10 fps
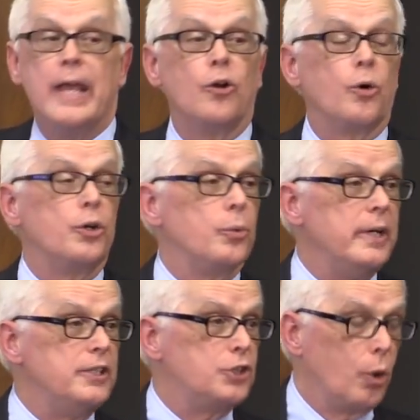in order to
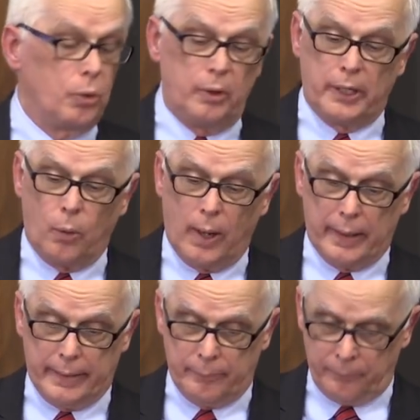reach total
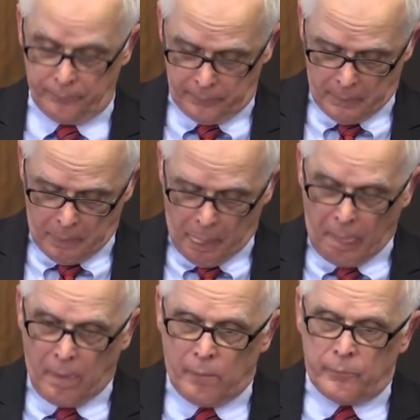equality.
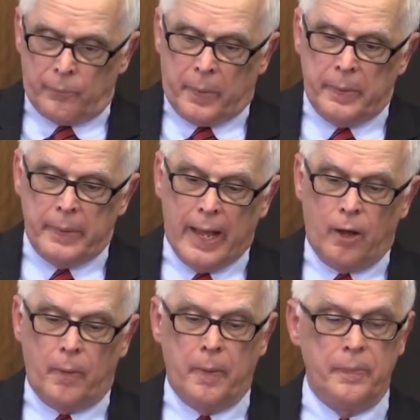
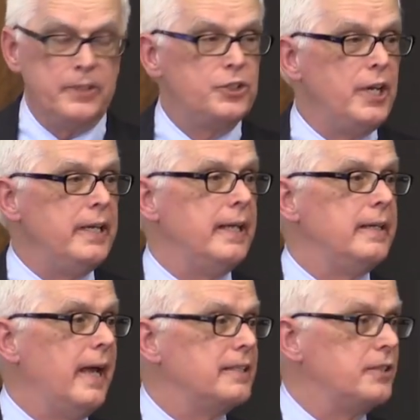Now, this Gini
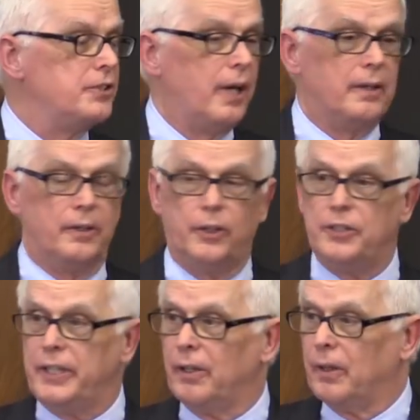index has done a
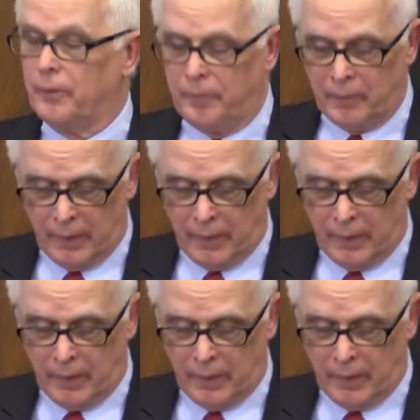good deal